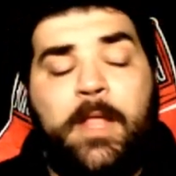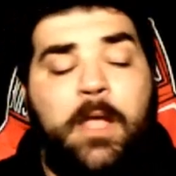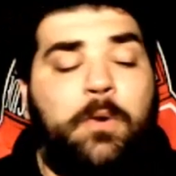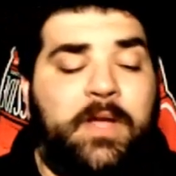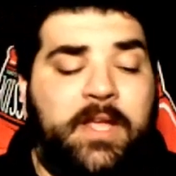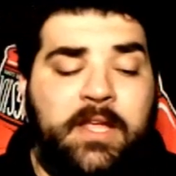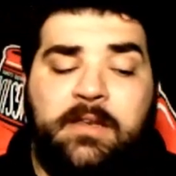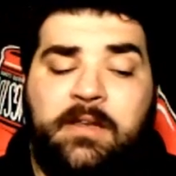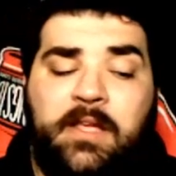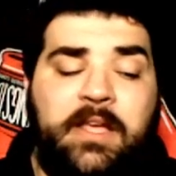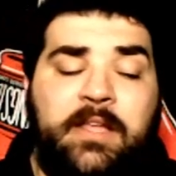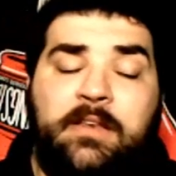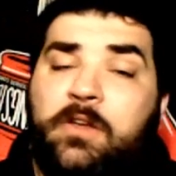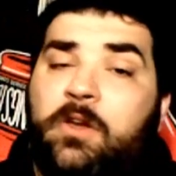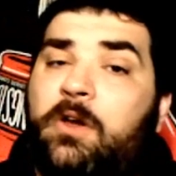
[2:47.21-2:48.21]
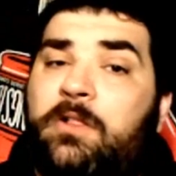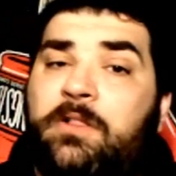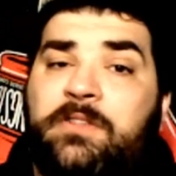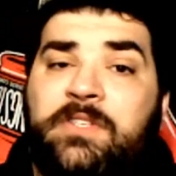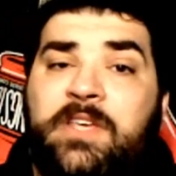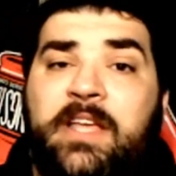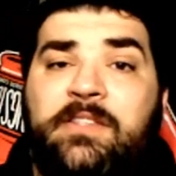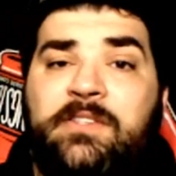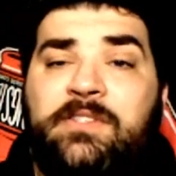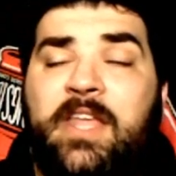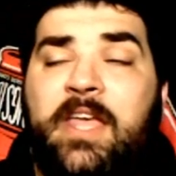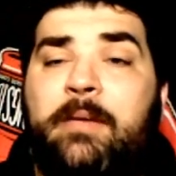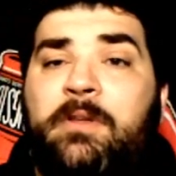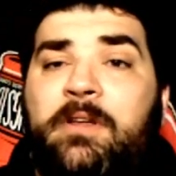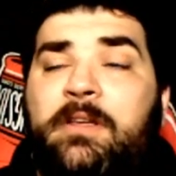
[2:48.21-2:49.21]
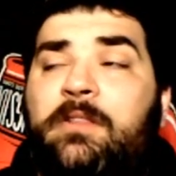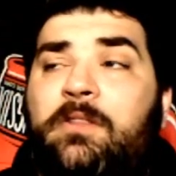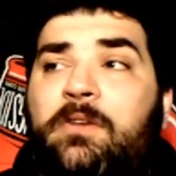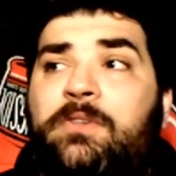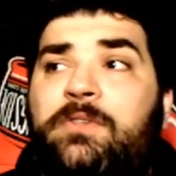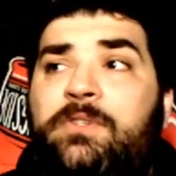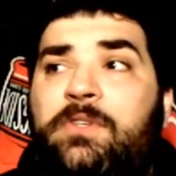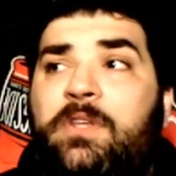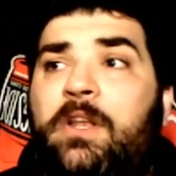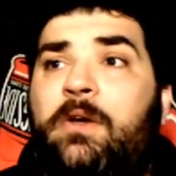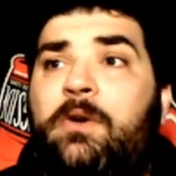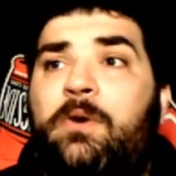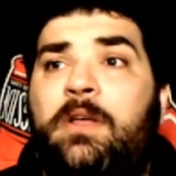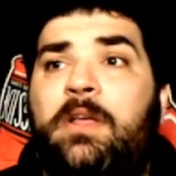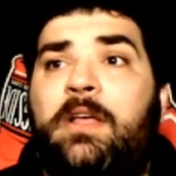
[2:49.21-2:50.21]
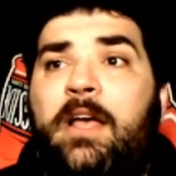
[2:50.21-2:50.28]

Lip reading: Oh, and Kirkland's got the stamina, it looks, you know.